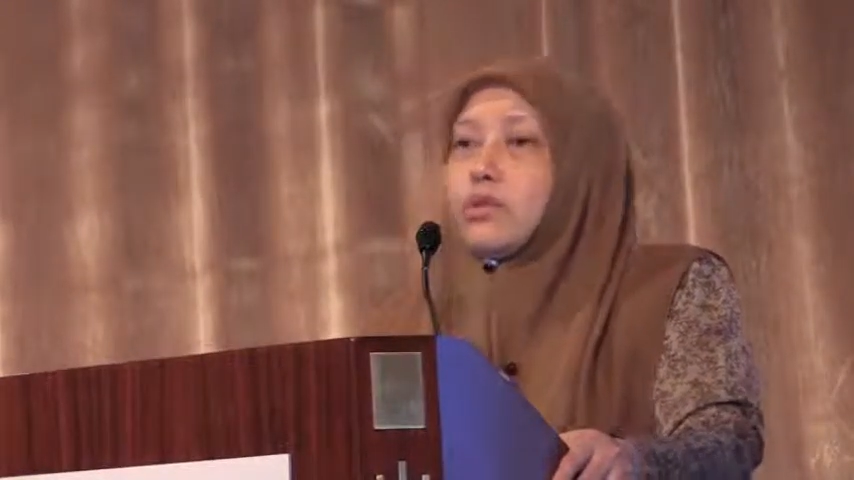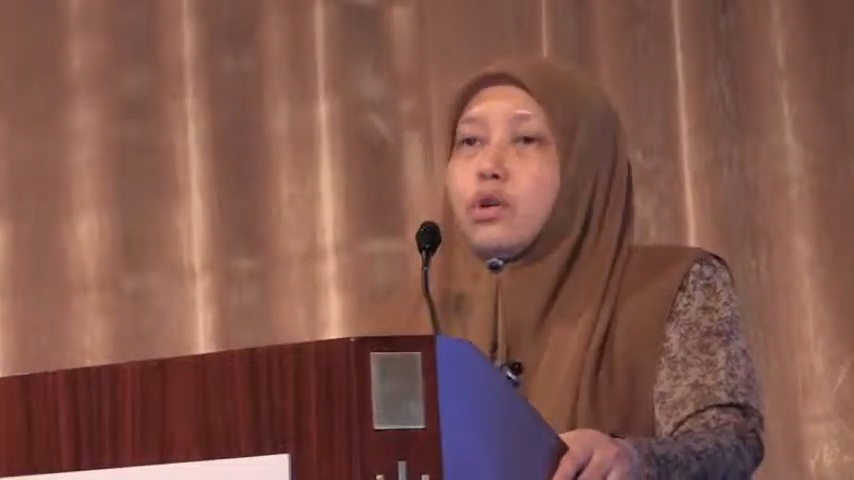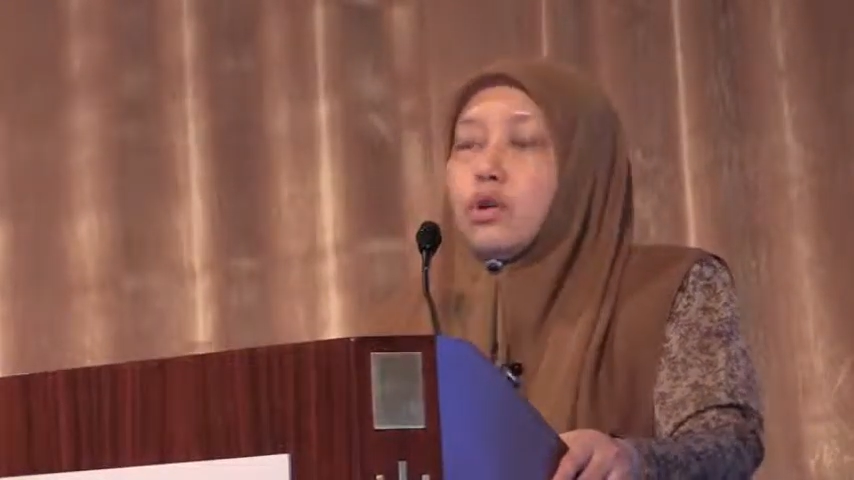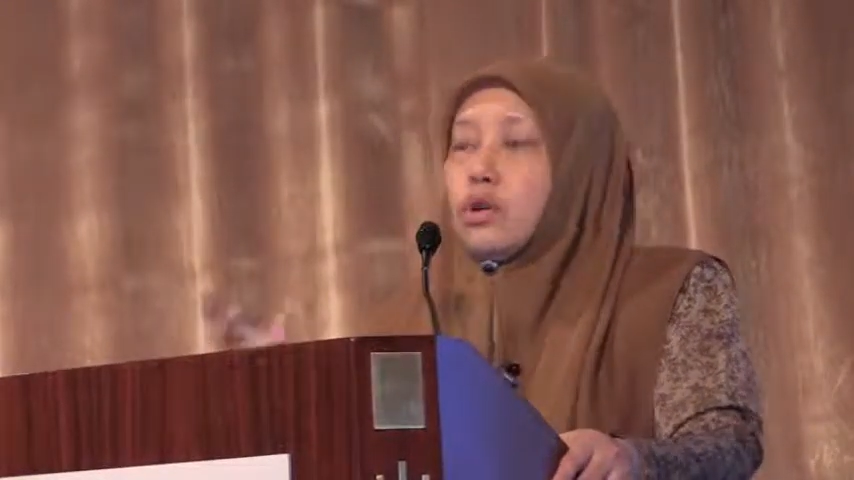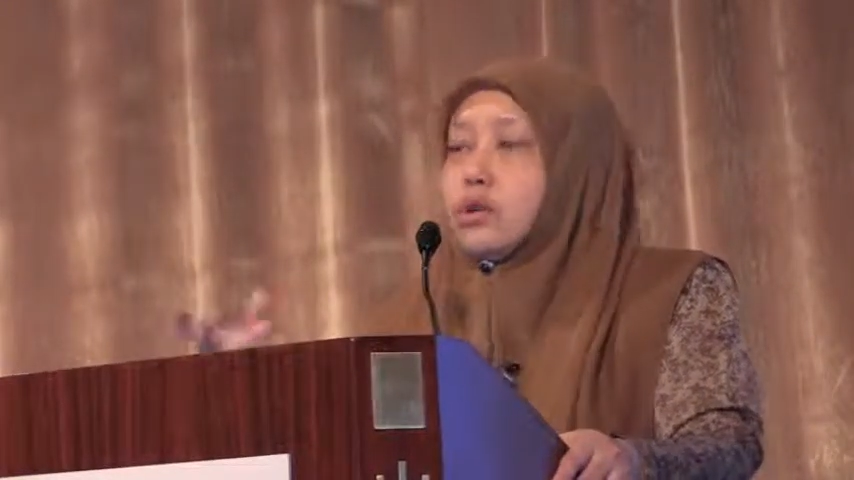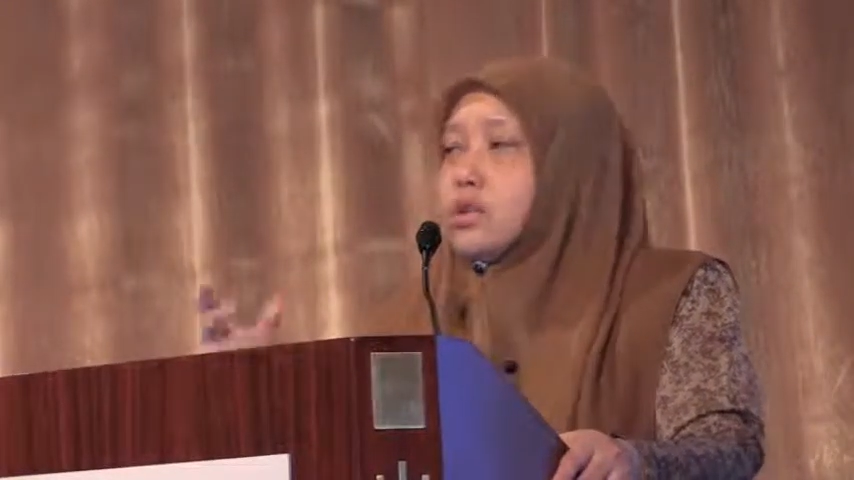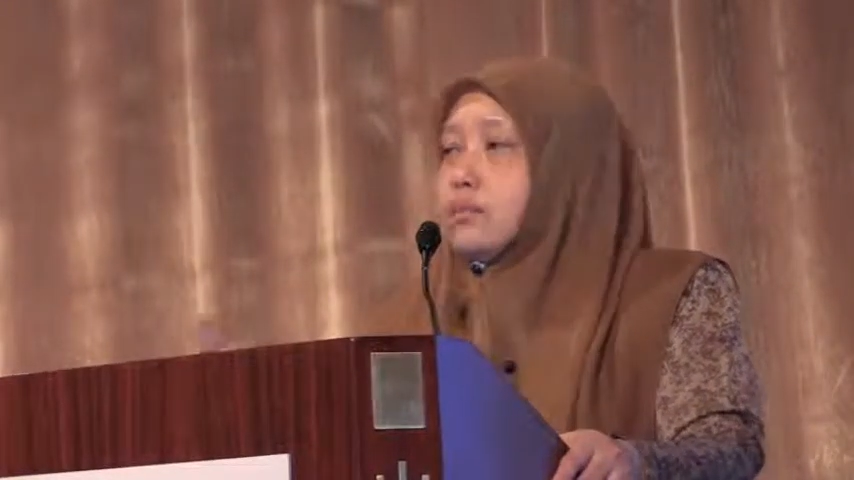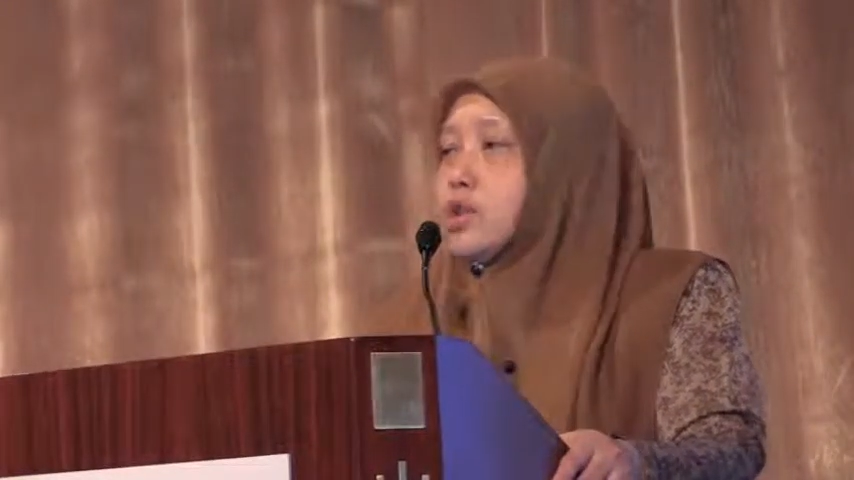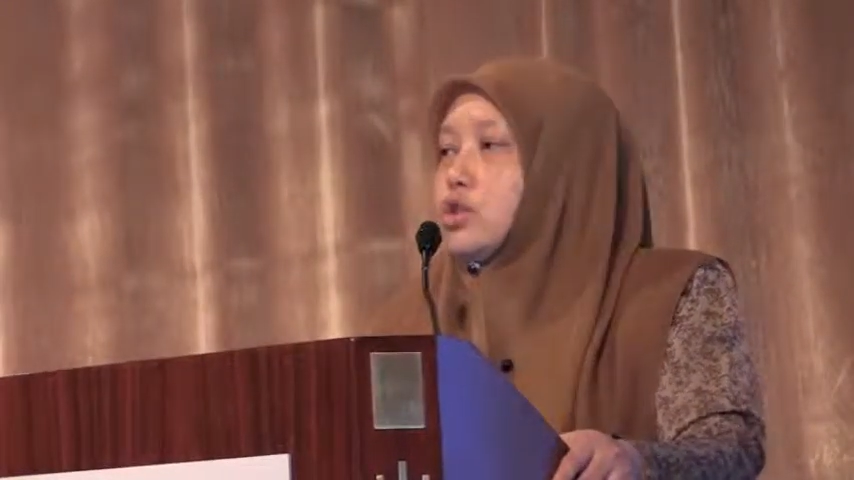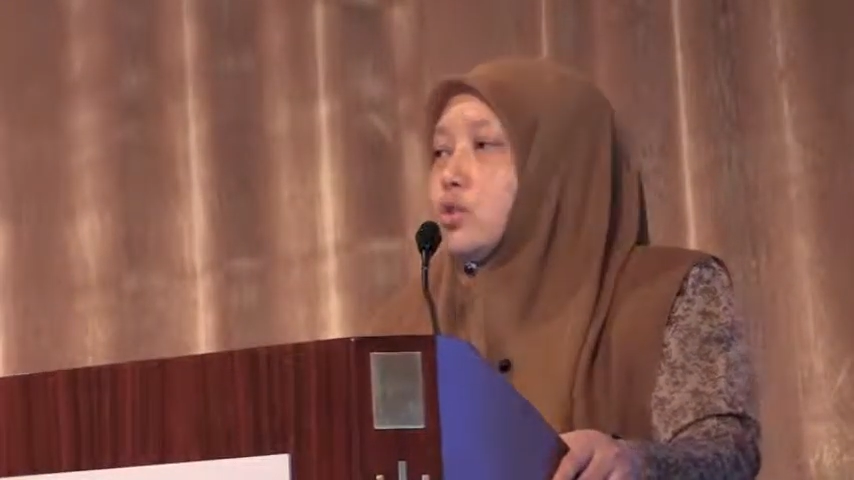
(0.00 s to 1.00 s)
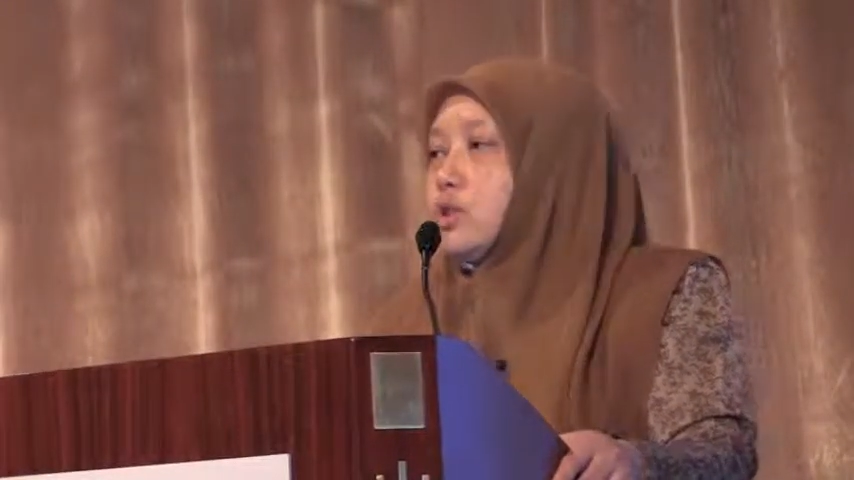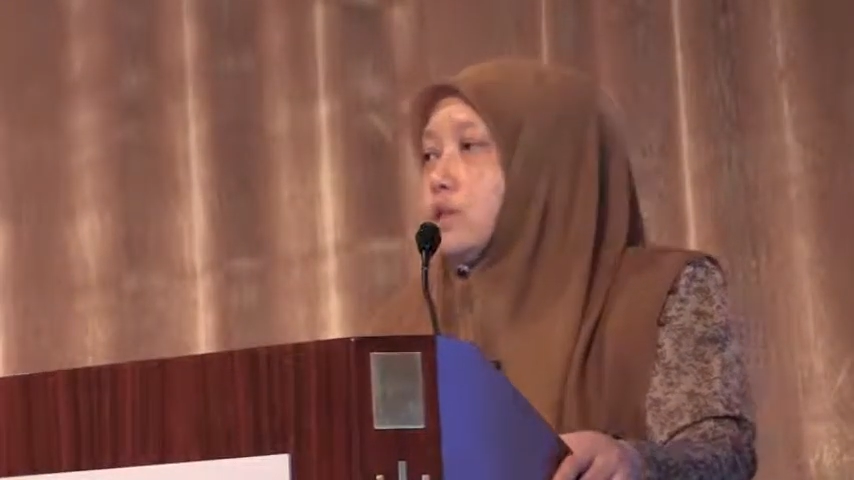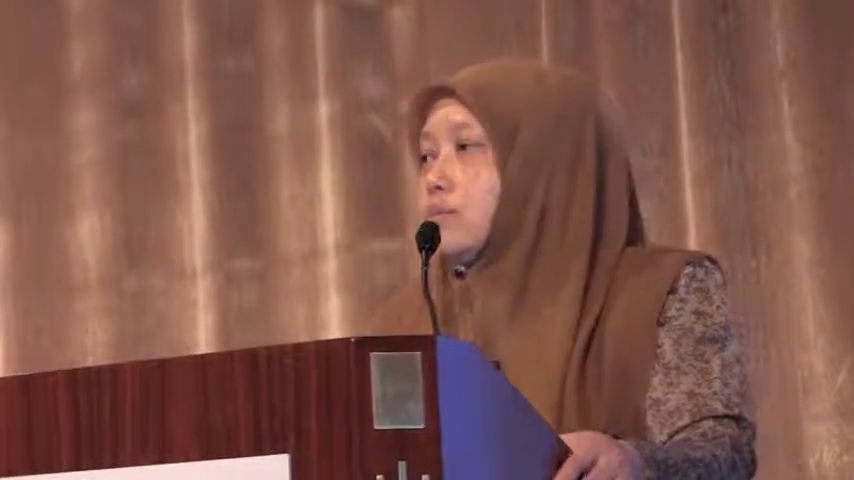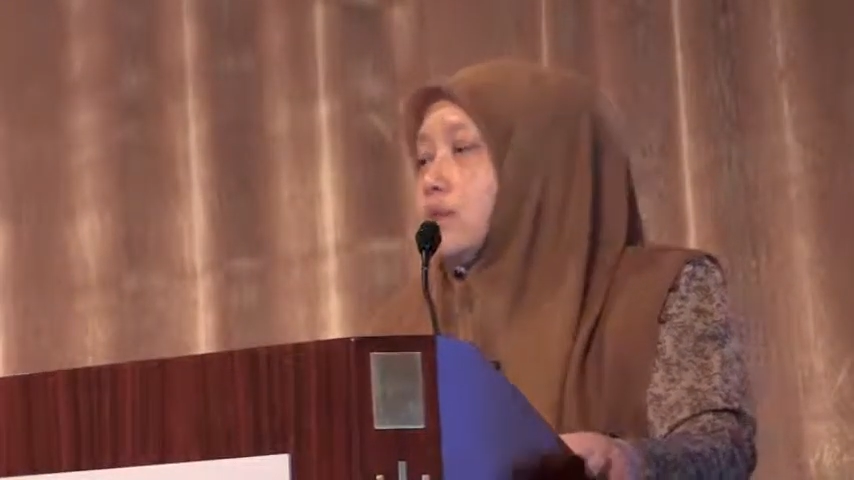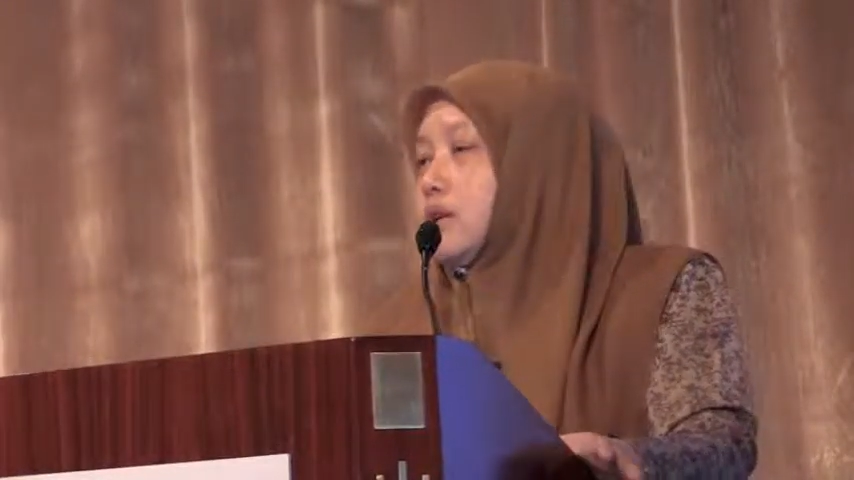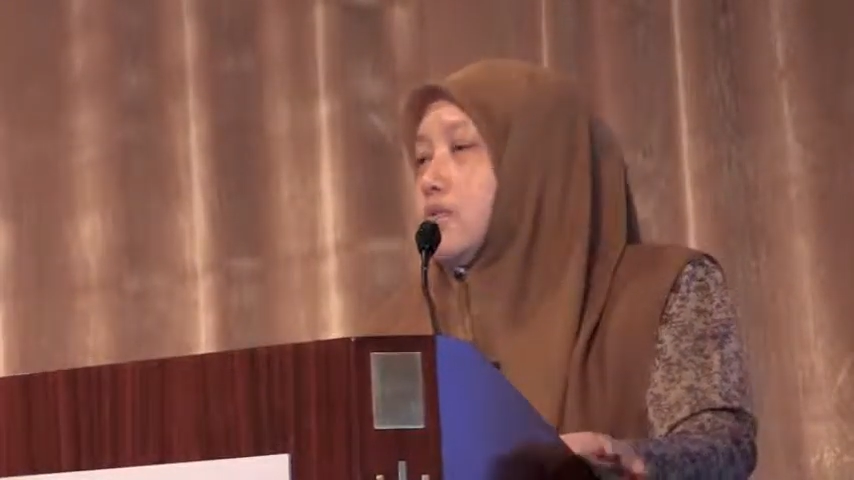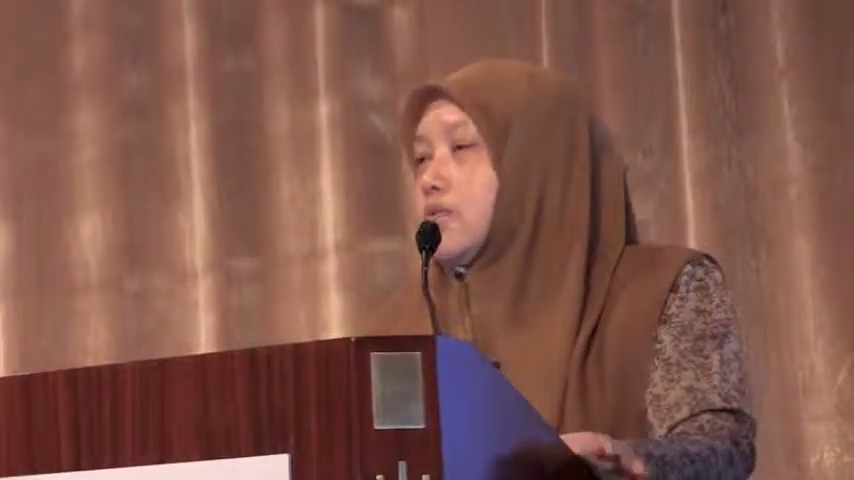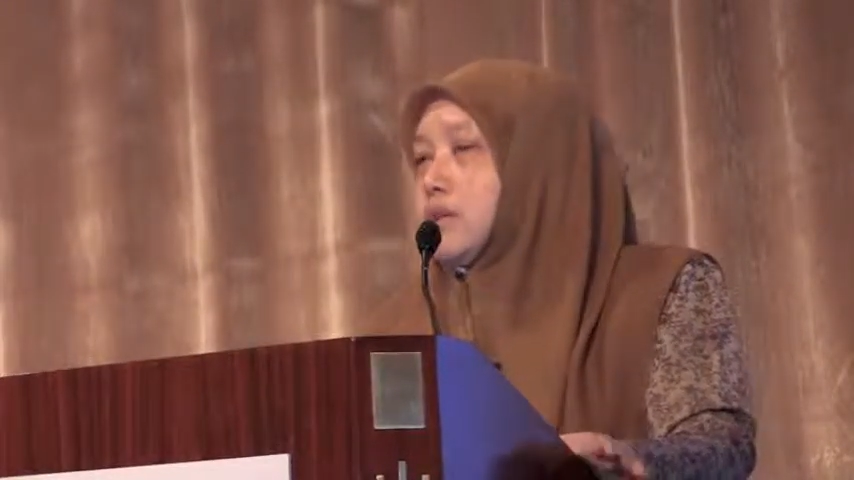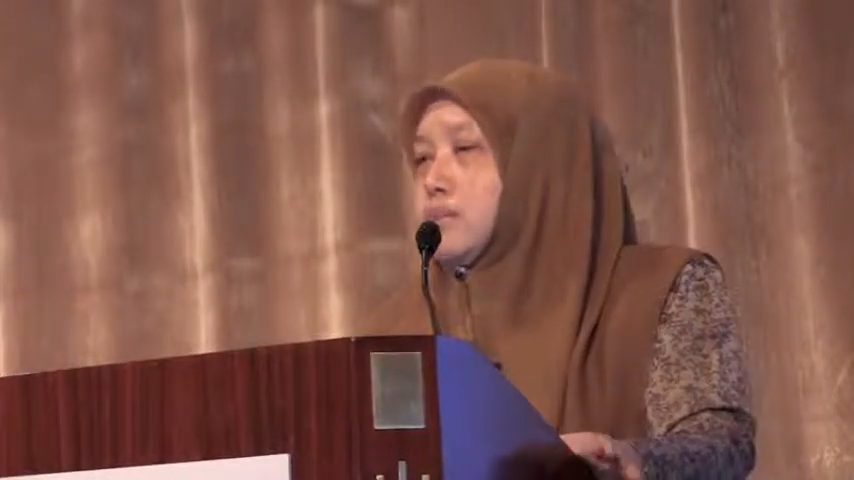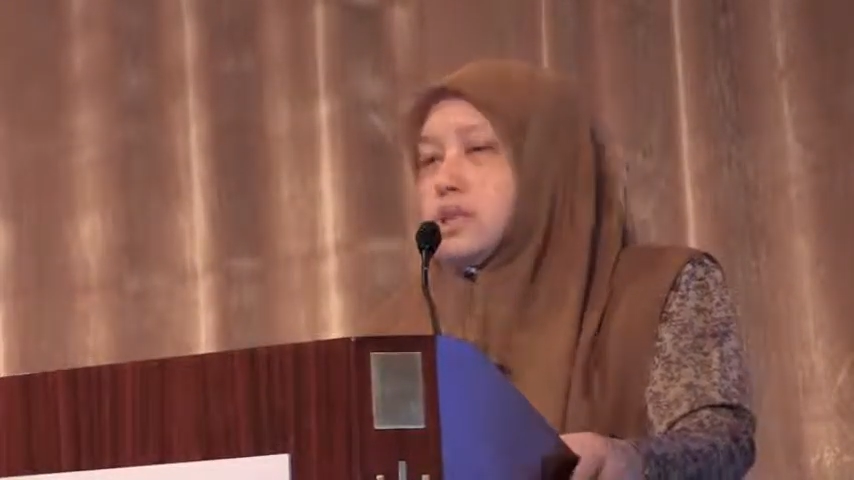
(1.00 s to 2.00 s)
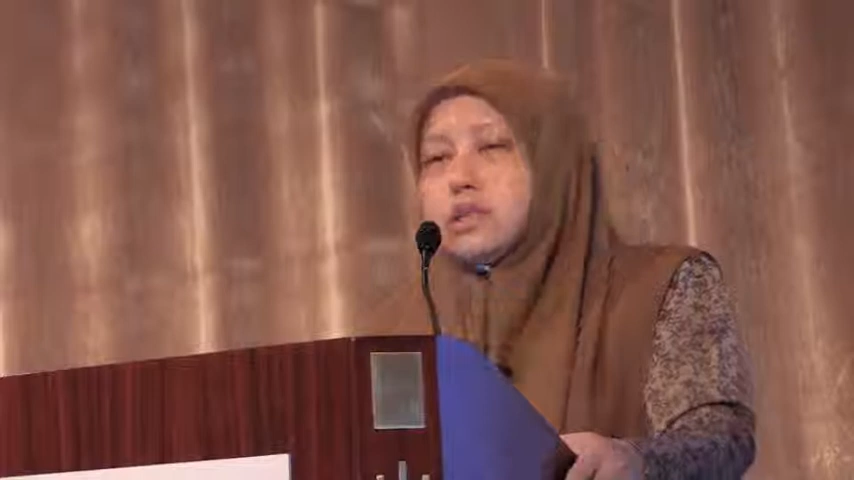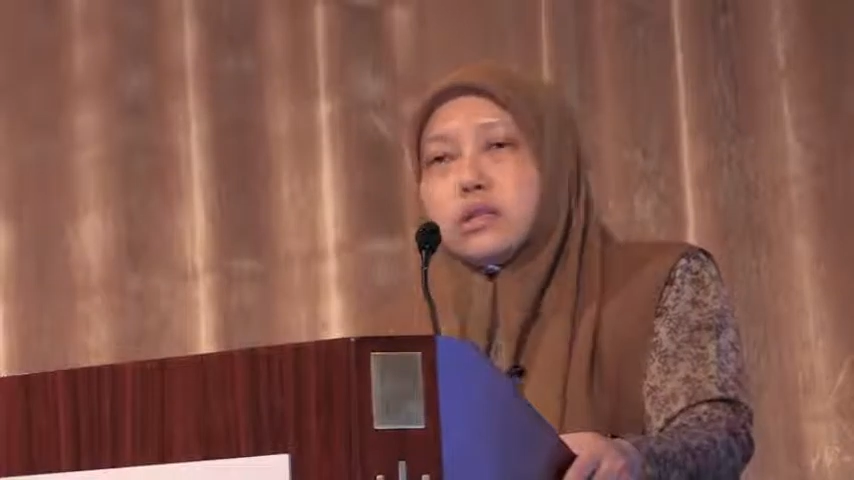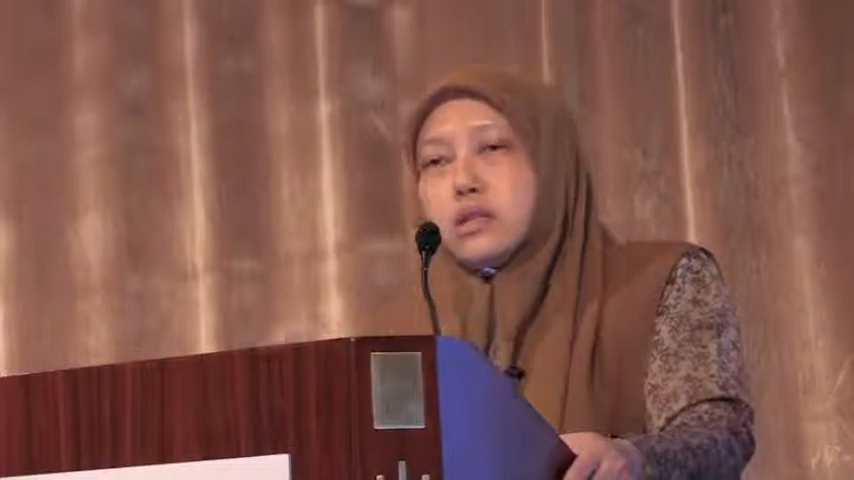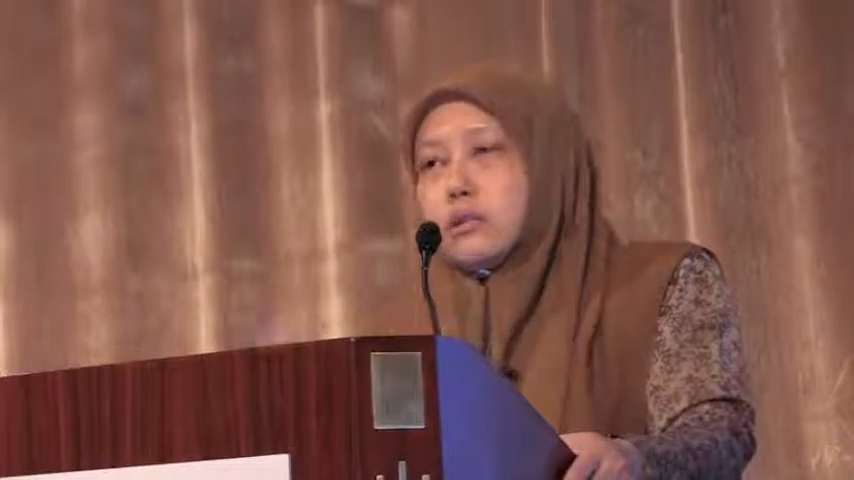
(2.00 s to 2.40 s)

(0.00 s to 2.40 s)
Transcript: for long-term and short-term investments